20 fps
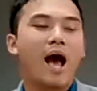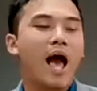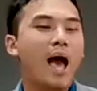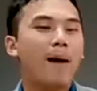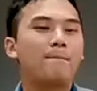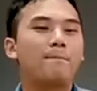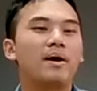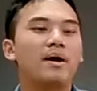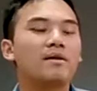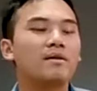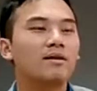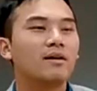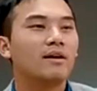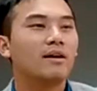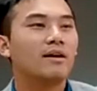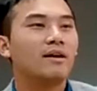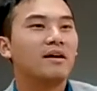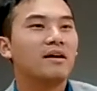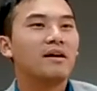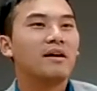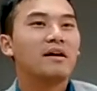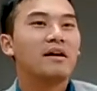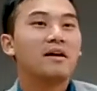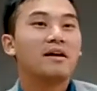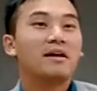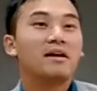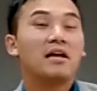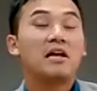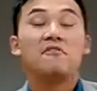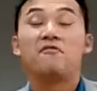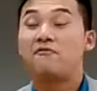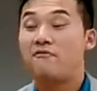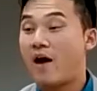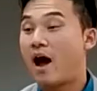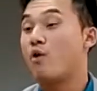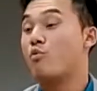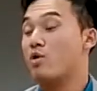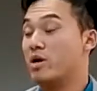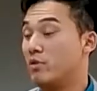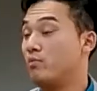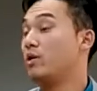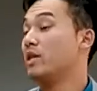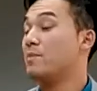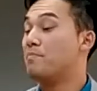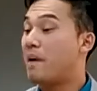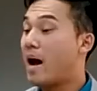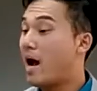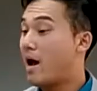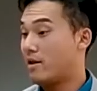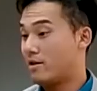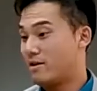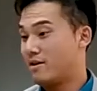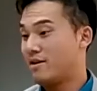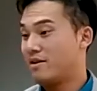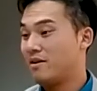happened, he felt really, really bad.